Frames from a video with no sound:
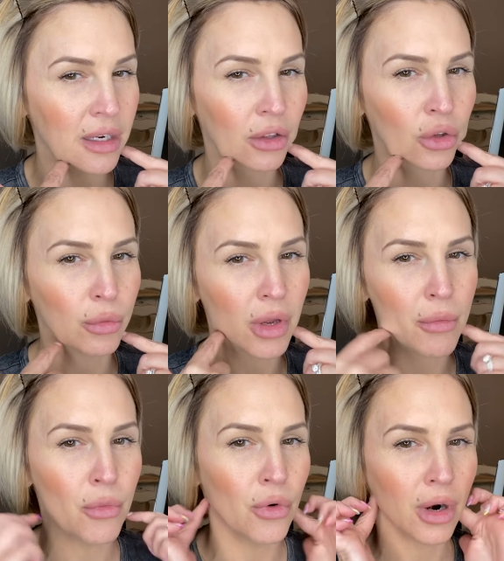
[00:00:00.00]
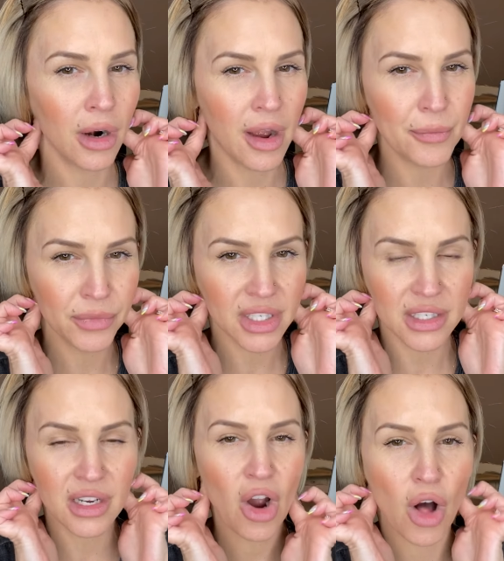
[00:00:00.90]
a little bit more
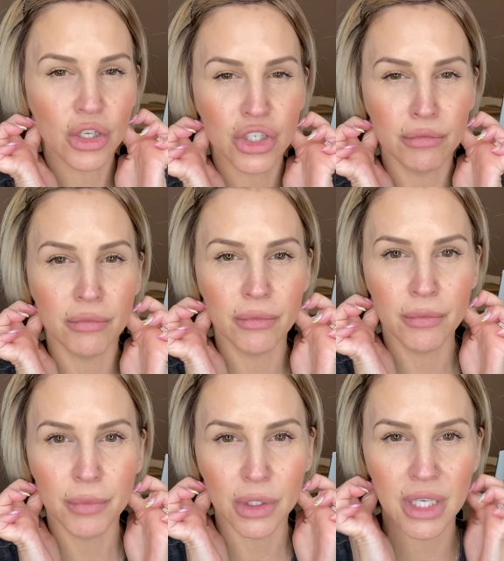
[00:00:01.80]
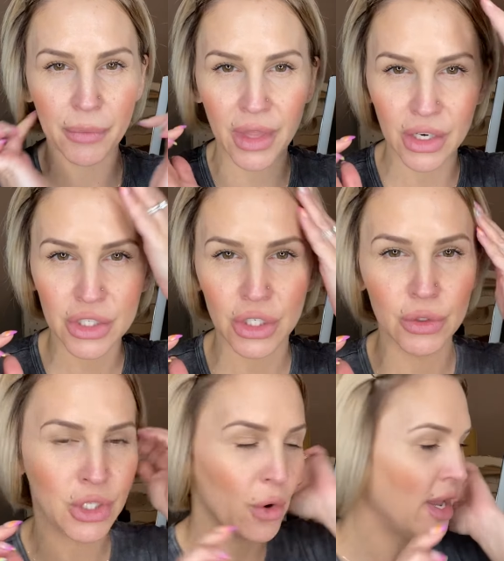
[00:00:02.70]
collagen build up there too.
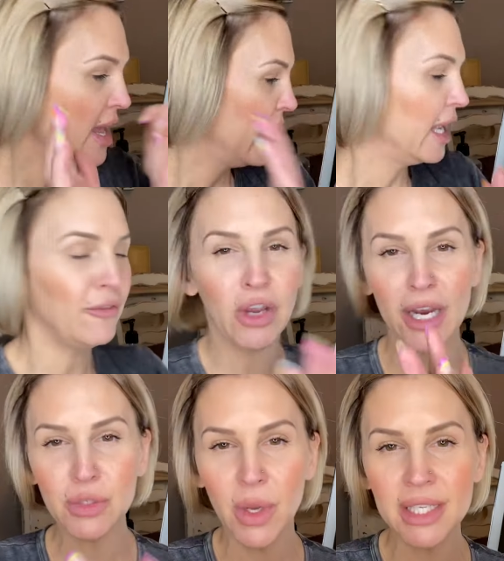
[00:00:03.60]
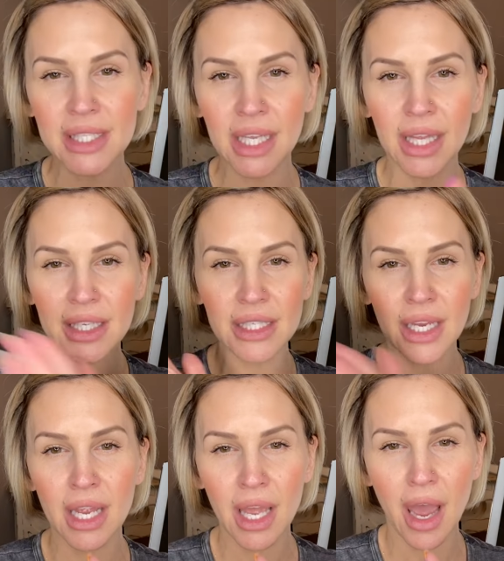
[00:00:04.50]
So if you guys want to see this,
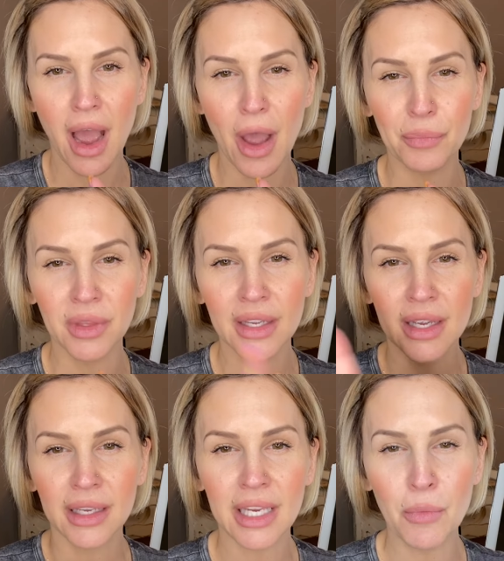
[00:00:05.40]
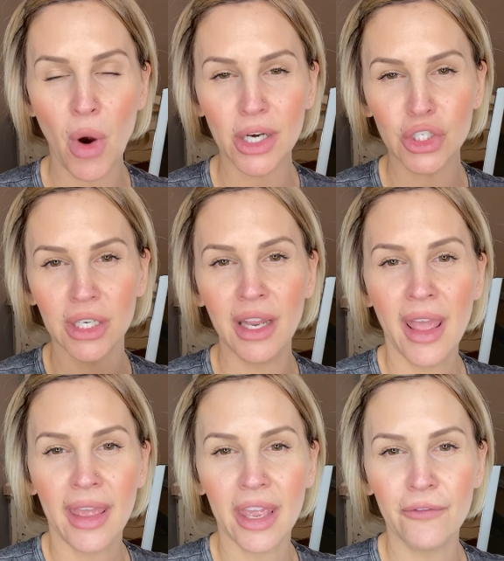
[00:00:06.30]
keep watching.
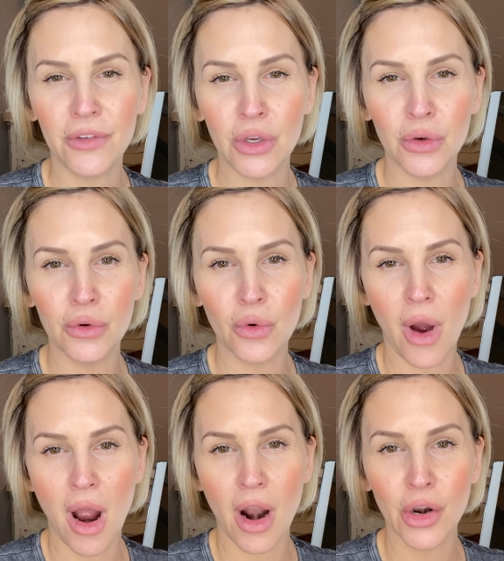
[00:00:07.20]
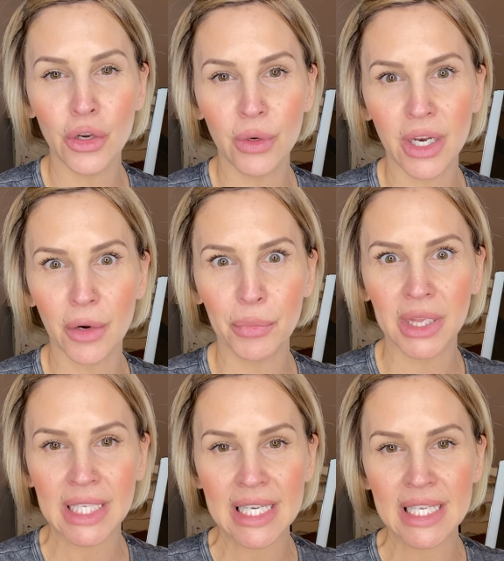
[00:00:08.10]
If you are new here,
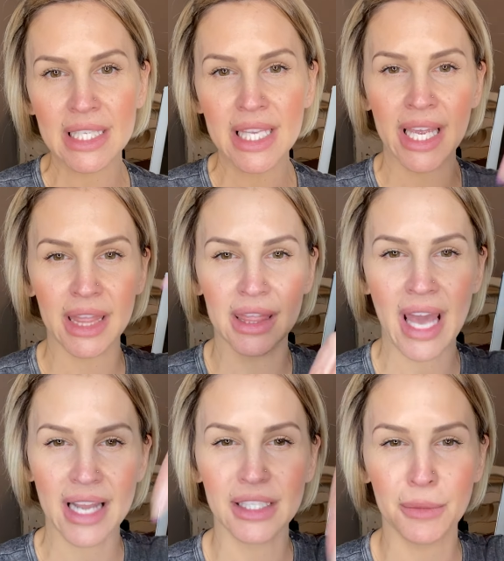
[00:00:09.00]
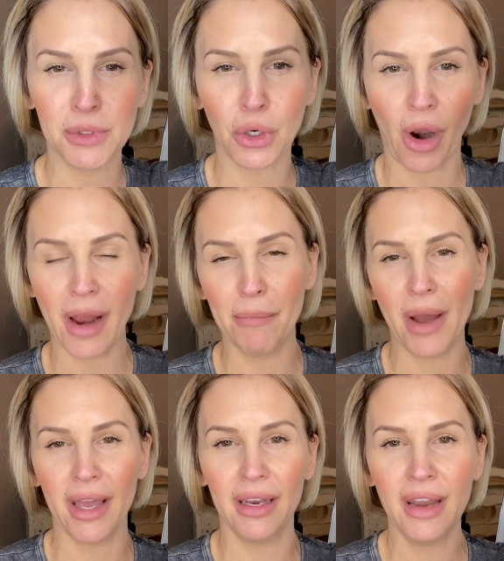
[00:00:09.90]
please hit that subscribe
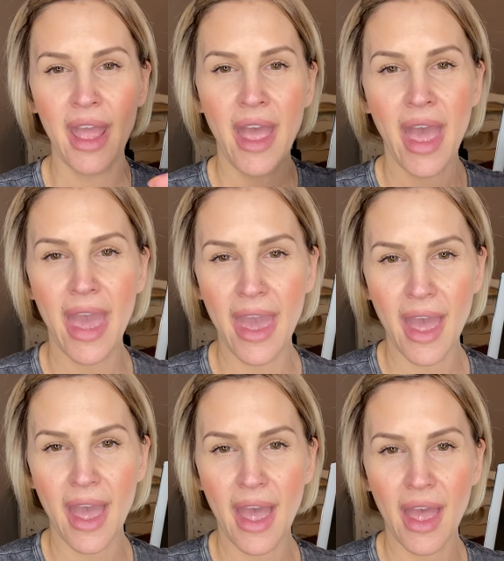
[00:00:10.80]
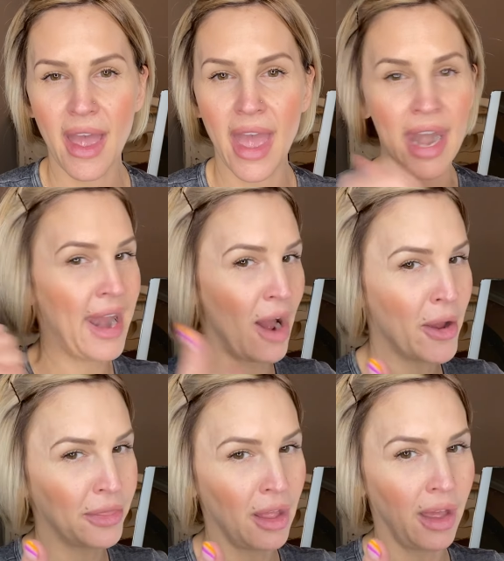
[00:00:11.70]
button. And now
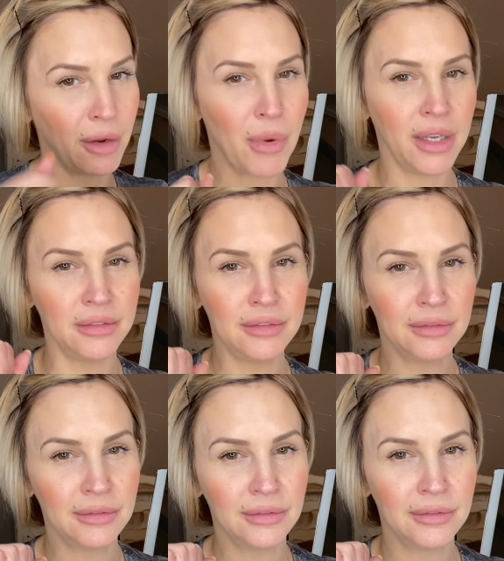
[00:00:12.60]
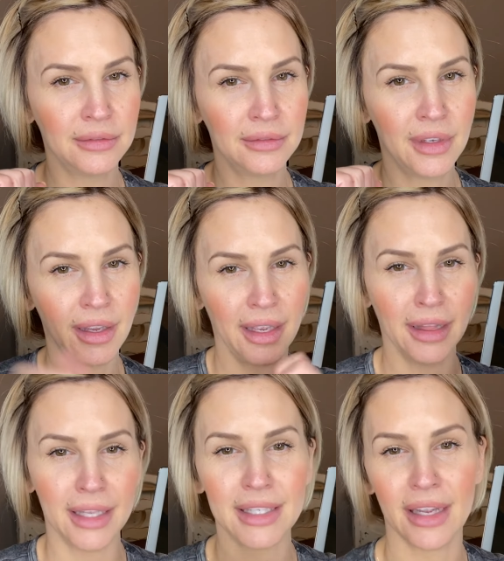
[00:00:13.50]
hit the like button.
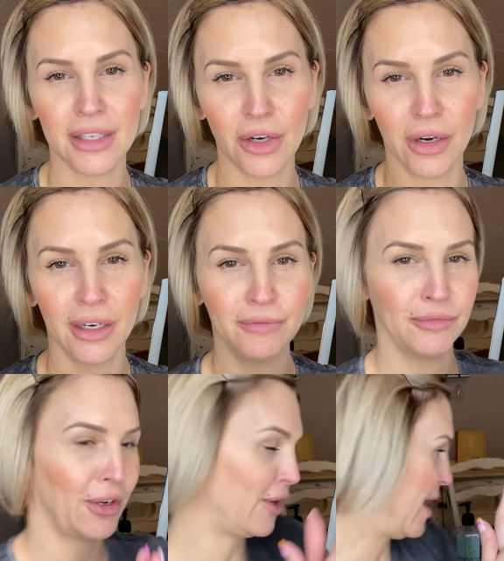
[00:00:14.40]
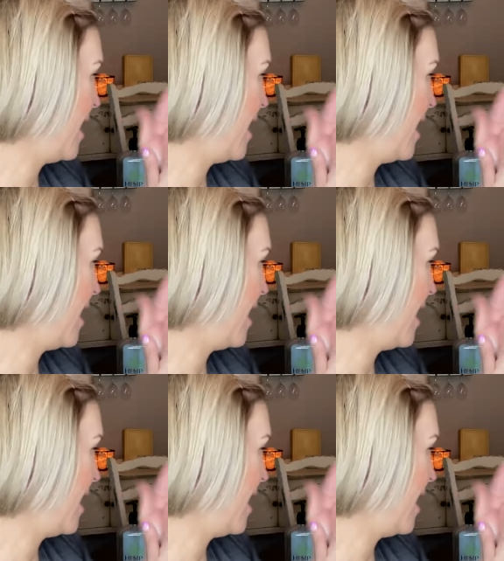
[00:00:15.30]
And let's get started. All right.